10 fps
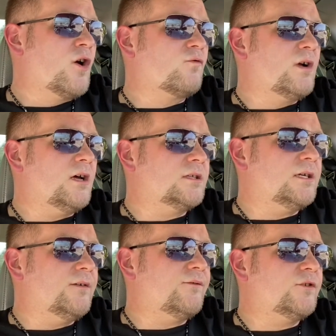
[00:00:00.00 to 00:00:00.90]

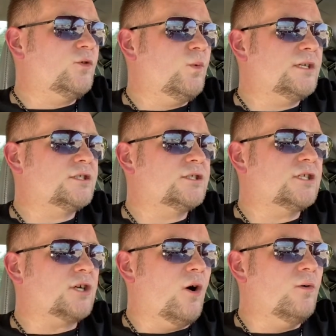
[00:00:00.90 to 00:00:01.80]
relative to which
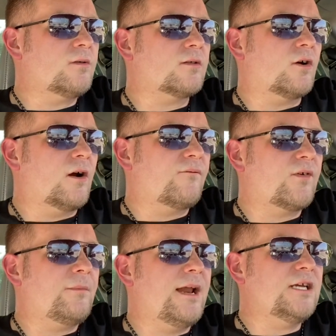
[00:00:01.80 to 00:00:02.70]
such oath or
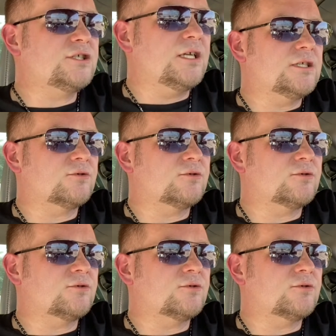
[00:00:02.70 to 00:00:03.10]
affirmation